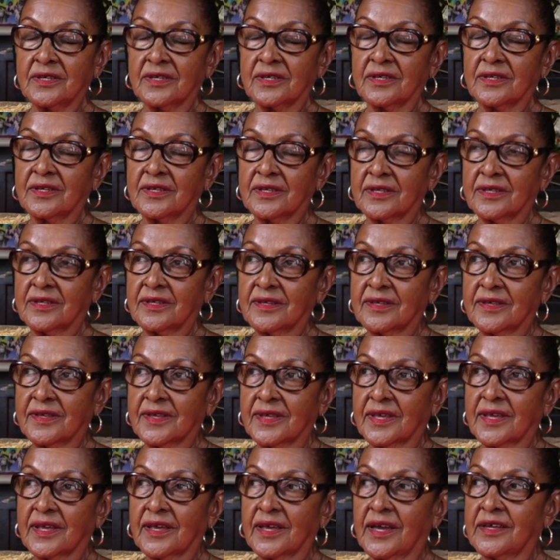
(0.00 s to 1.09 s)

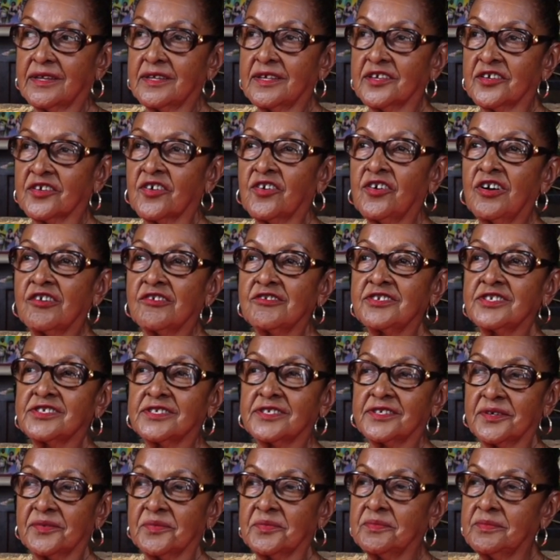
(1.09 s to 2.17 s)
and encourage
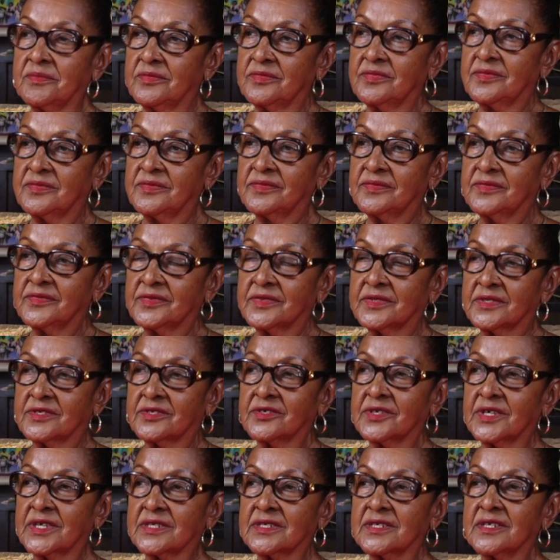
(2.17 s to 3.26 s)
them to
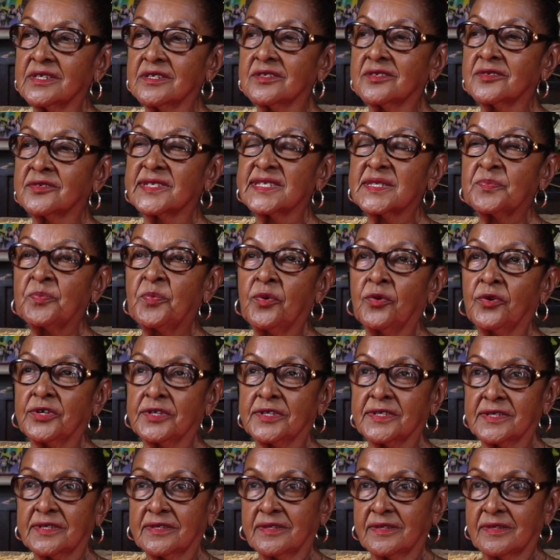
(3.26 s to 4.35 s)
get into
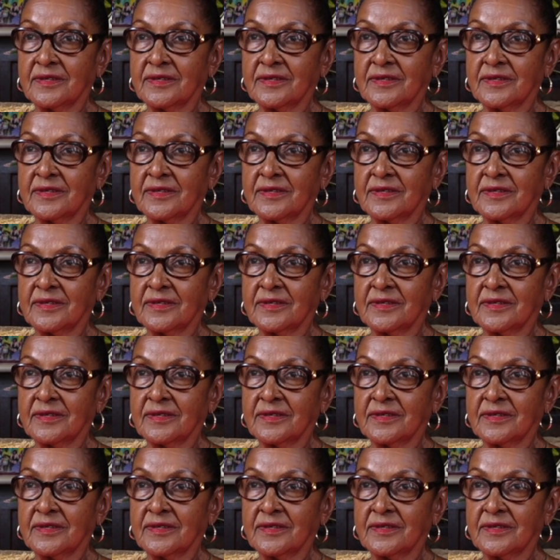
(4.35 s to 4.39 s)
sport,